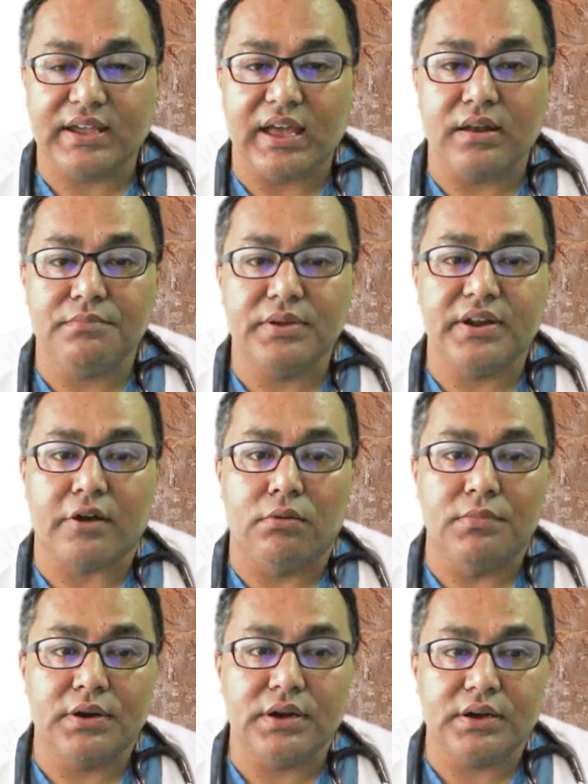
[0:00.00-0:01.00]
can be
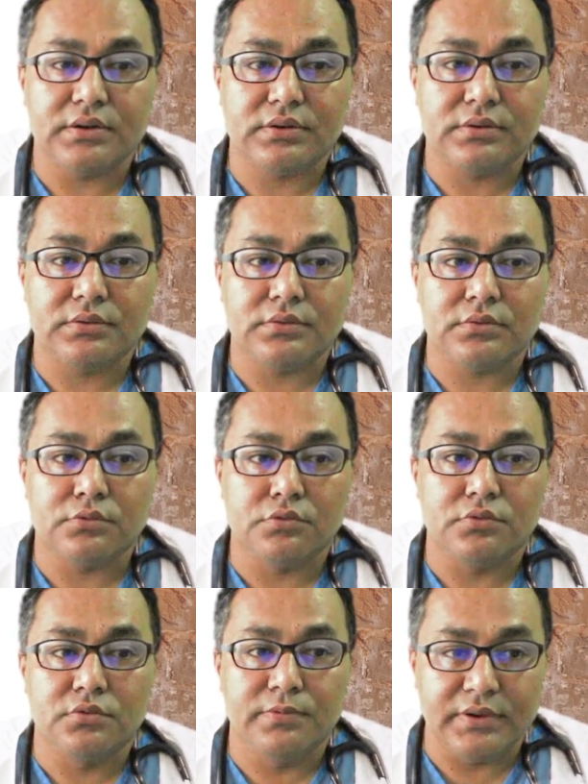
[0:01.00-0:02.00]
recommended to
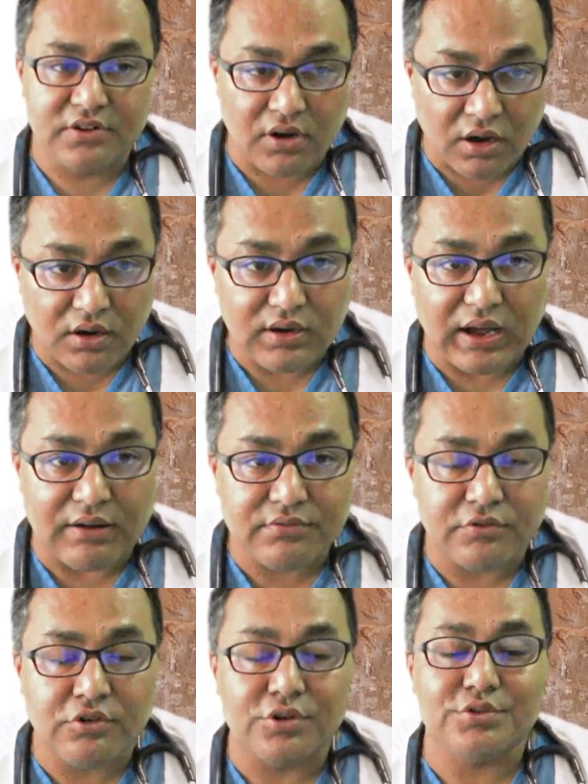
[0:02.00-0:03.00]
be done after
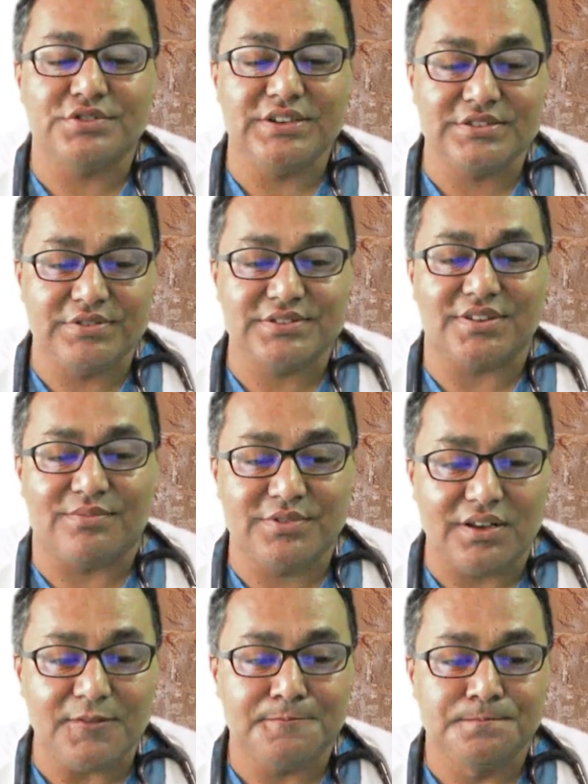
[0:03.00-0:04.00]
4 to 6 weeks of
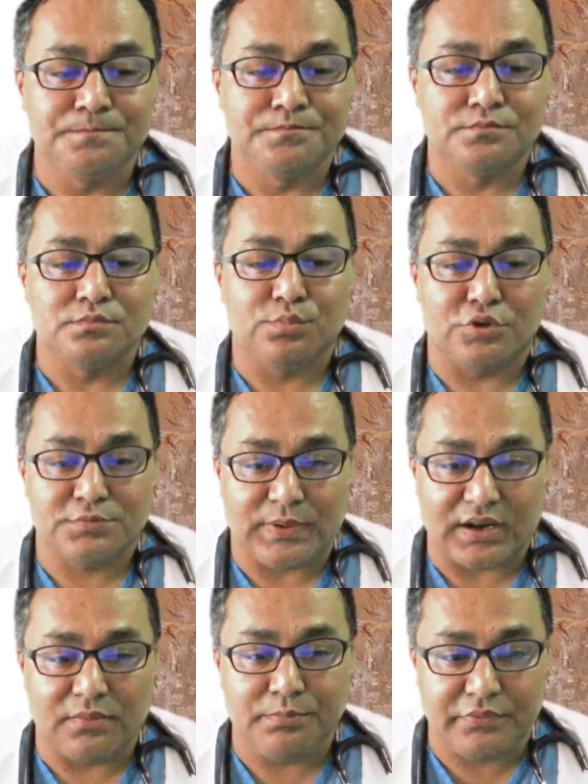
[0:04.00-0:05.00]
the
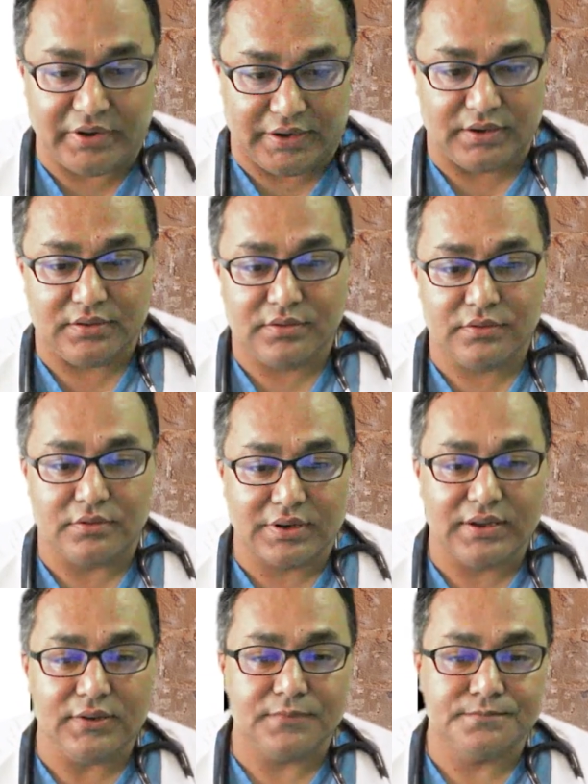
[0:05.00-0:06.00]
postpartum period.
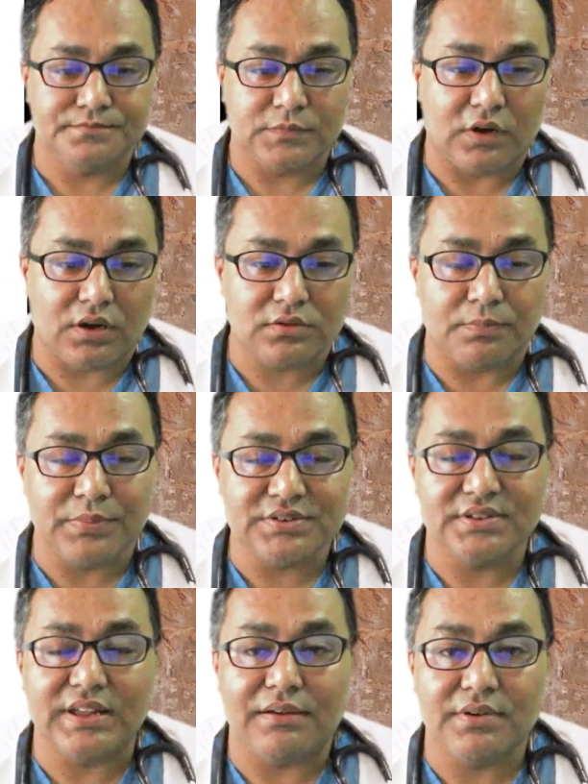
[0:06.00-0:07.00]
Okay, or the
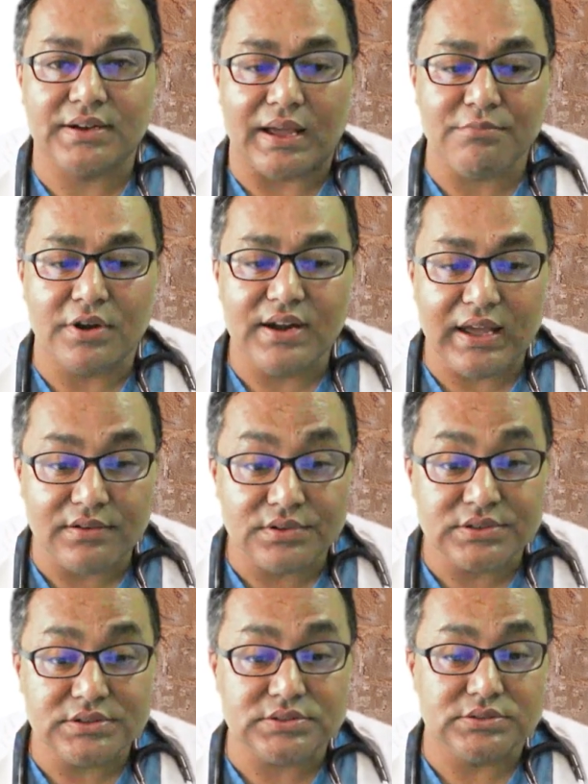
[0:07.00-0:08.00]
patient having type 1
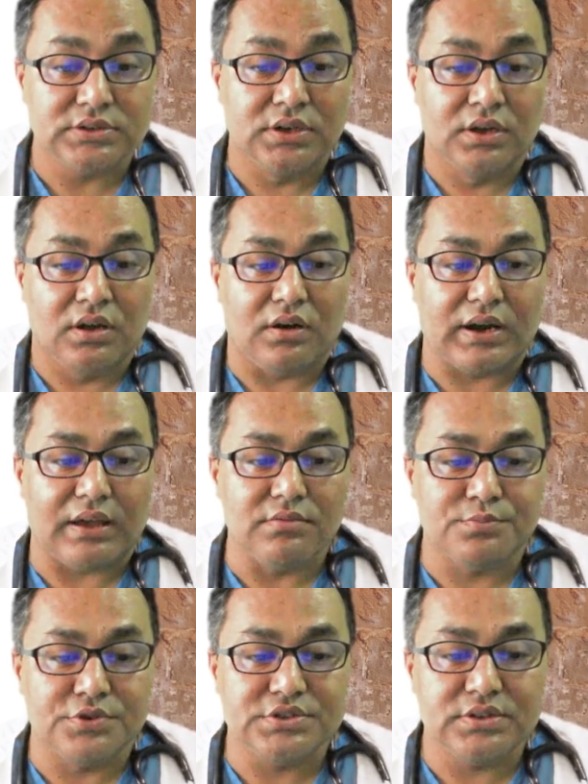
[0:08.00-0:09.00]
diabetes or
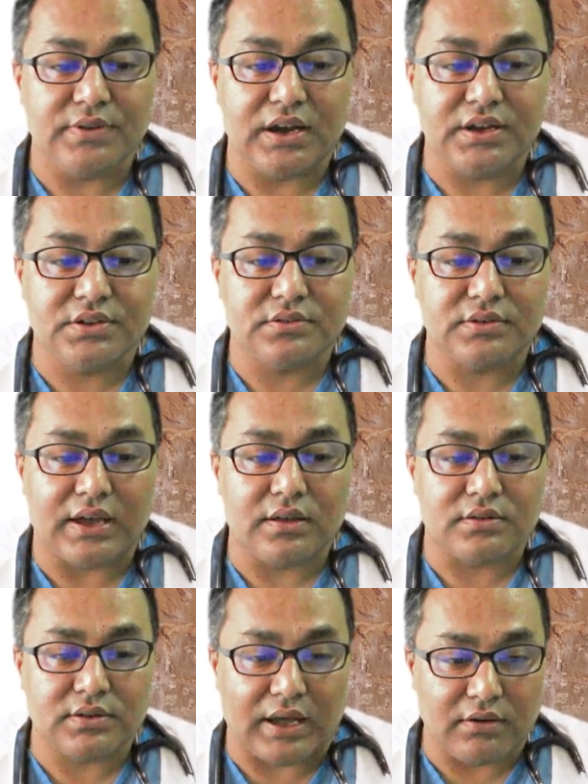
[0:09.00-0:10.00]
having positive
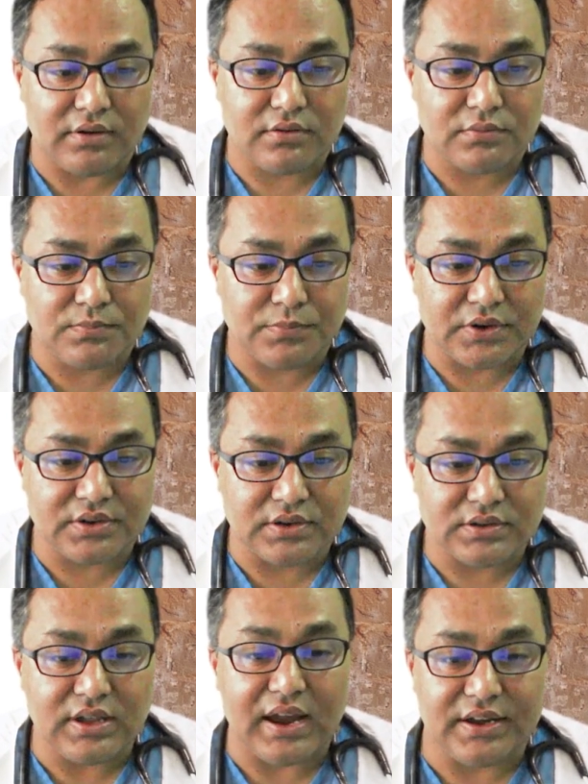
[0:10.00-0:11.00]
anti-thyroid
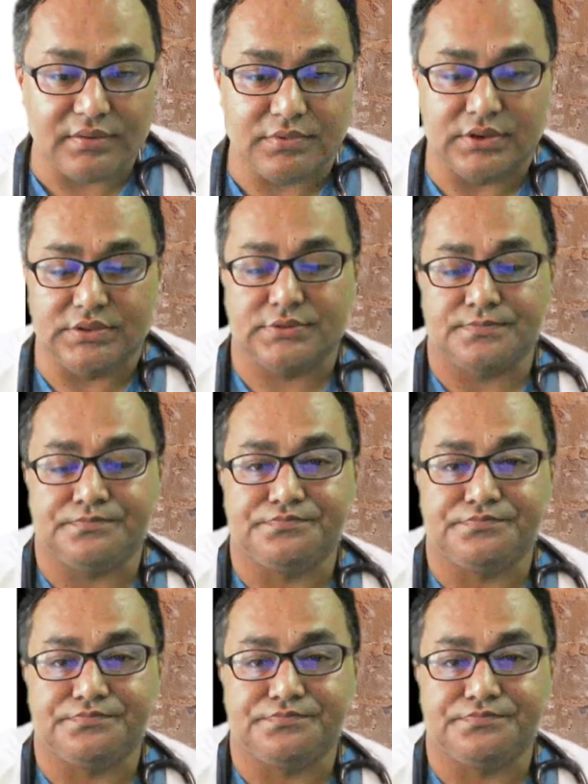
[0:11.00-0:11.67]
pertechnetate antibodies.